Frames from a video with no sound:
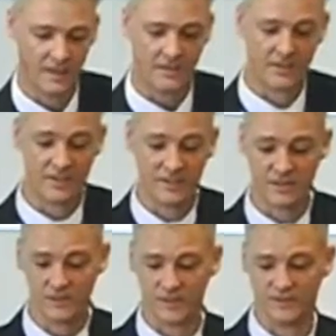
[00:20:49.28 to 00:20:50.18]
So this
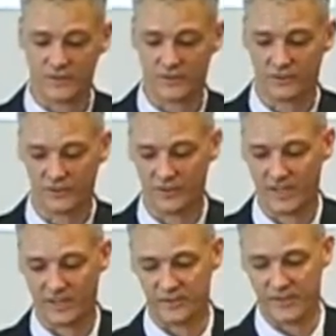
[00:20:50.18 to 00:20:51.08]
is what I
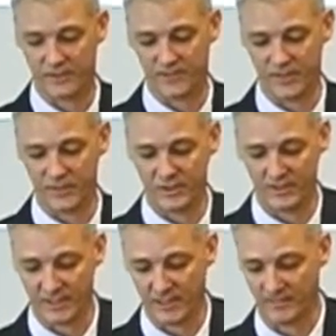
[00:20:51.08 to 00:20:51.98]
just
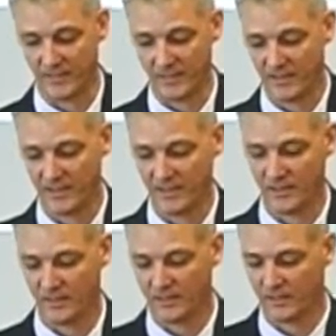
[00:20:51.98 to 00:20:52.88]
mentioned.
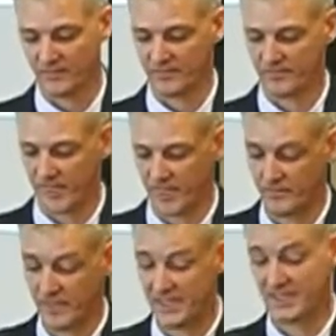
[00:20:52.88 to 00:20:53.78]
We've got
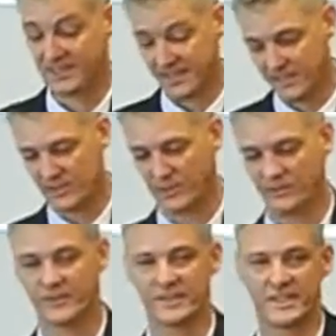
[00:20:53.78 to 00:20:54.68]
B2C
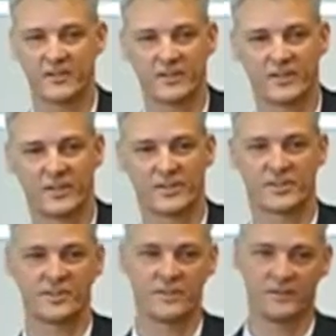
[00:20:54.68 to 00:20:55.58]
storefronts out of the box.
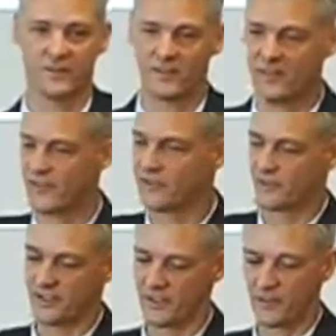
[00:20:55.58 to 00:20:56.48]
So
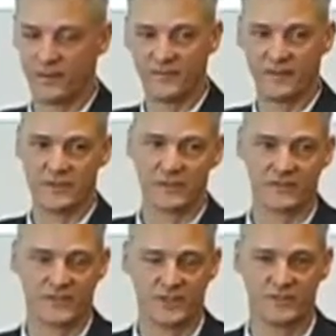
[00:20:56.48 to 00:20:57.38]
electronics one, a
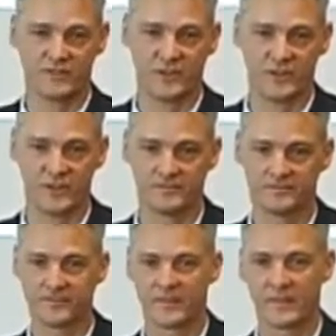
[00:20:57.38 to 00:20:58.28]
fashion version,
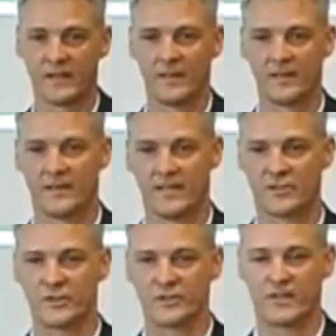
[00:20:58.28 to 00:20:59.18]

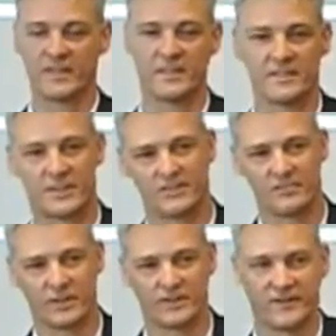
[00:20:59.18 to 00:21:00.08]
allows you to pick these up,
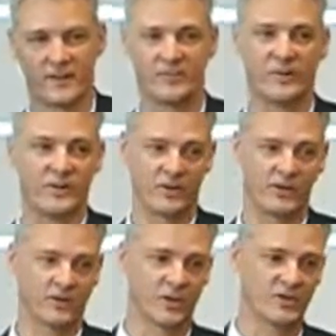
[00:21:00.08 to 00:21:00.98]
modify them with your
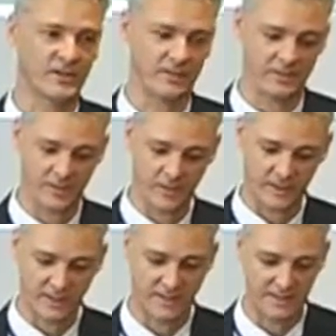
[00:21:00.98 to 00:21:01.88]
own content very
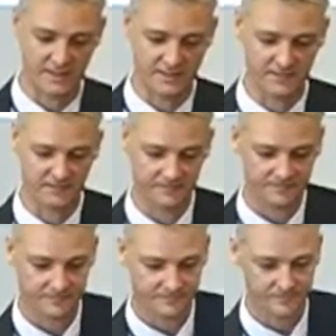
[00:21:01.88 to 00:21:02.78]
quickly and easily.
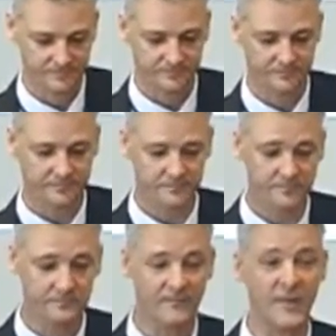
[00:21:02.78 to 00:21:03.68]

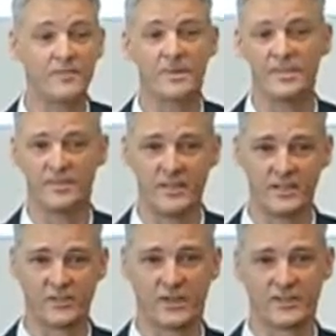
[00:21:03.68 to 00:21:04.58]
And B2B
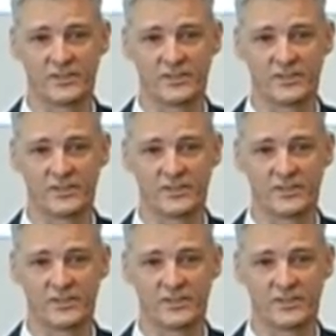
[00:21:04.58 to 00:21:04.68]
as well.